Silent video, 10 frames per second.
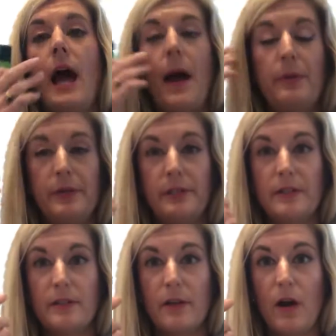I put
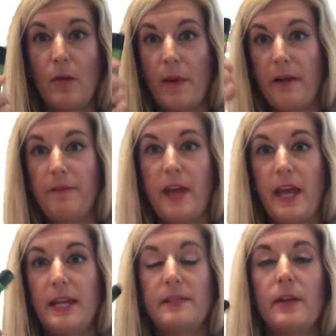it on my
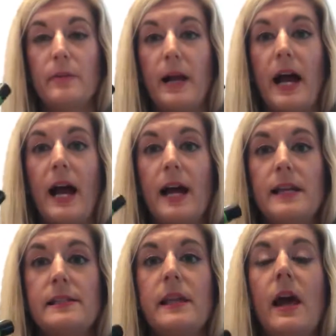face, under my
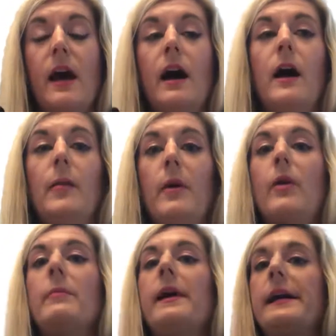eyes,
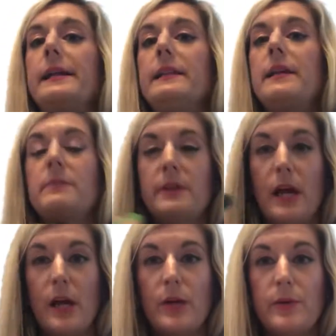on my lymph
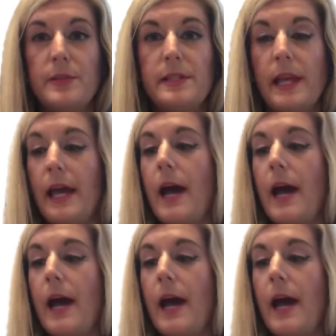nodes.